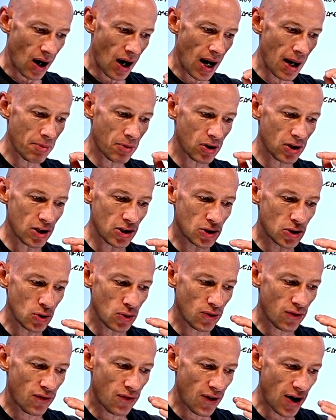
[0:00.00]
I'm going to
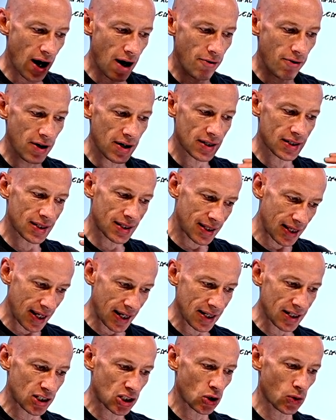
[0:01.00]
do various
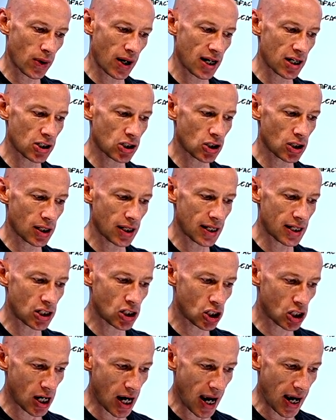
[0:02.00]
things to actually
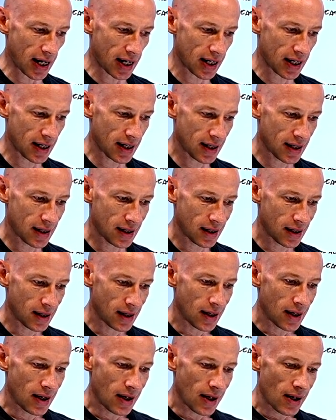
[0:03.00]
check.
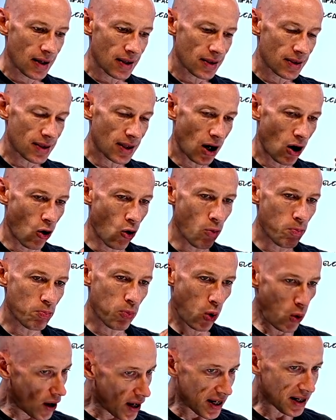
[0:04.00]
The whole
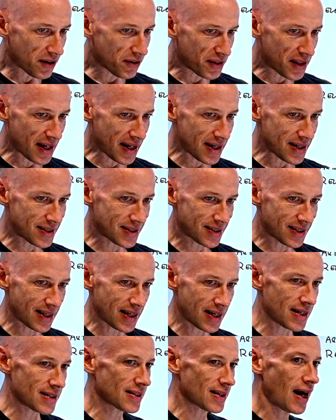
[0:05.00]
point of this
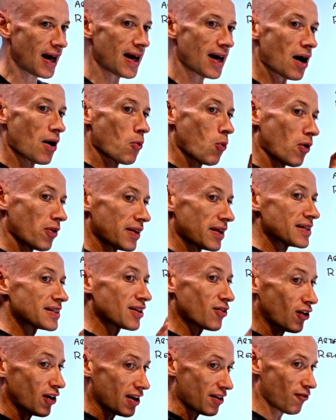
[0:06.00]
is, hey, I want these
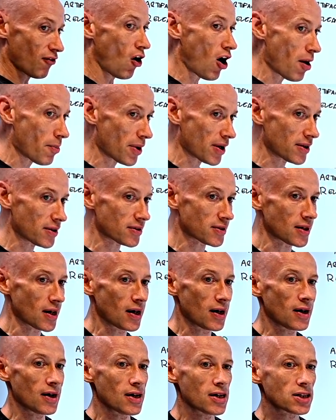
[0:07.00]
different environments,
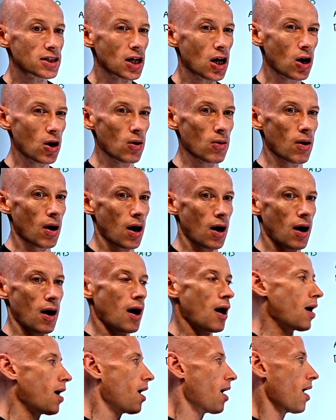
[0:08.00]
so
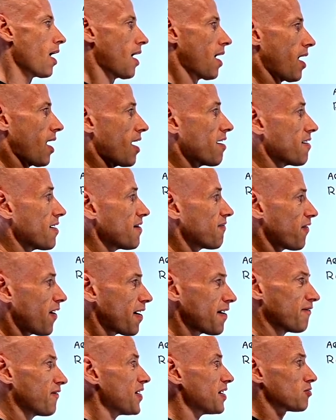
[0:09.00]
I, if,
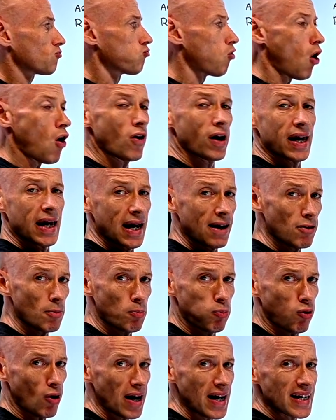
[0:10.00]
I, if it's wrong here
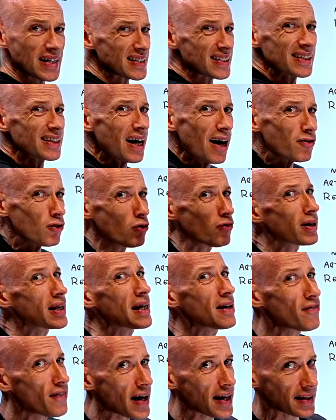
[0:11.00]
and breaks, I've not
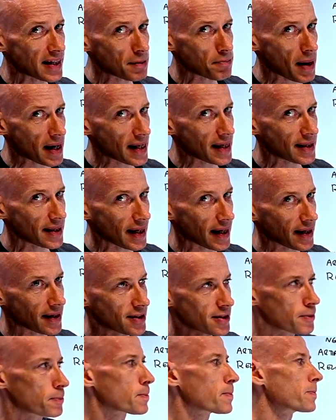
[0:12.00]
really affected many
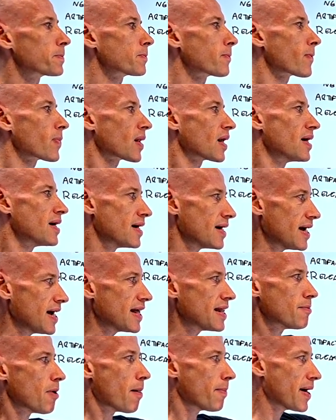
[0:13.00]
things.
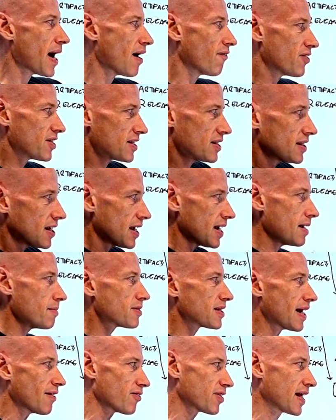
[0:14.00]
Here there might be other
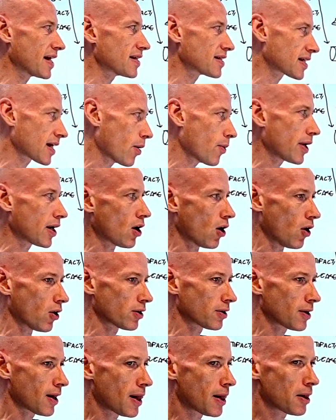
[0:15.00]
teams and other things going
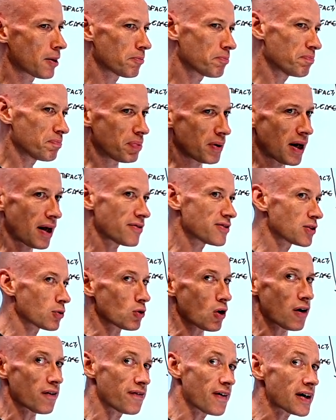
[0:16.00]
on, but I've still
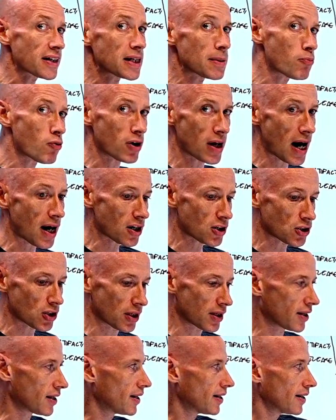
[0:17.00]
not affected
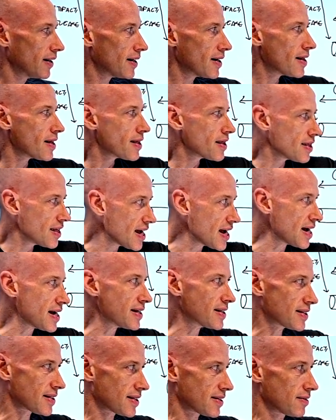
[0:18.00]
production.
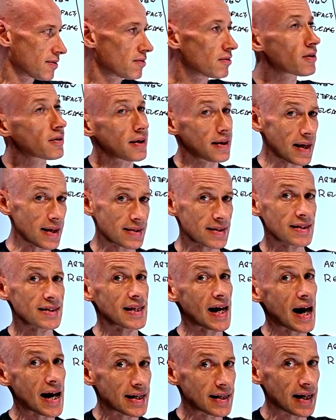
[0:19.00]
This, okay, that's a
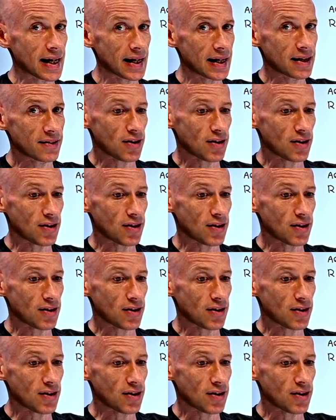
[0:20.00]
sad day.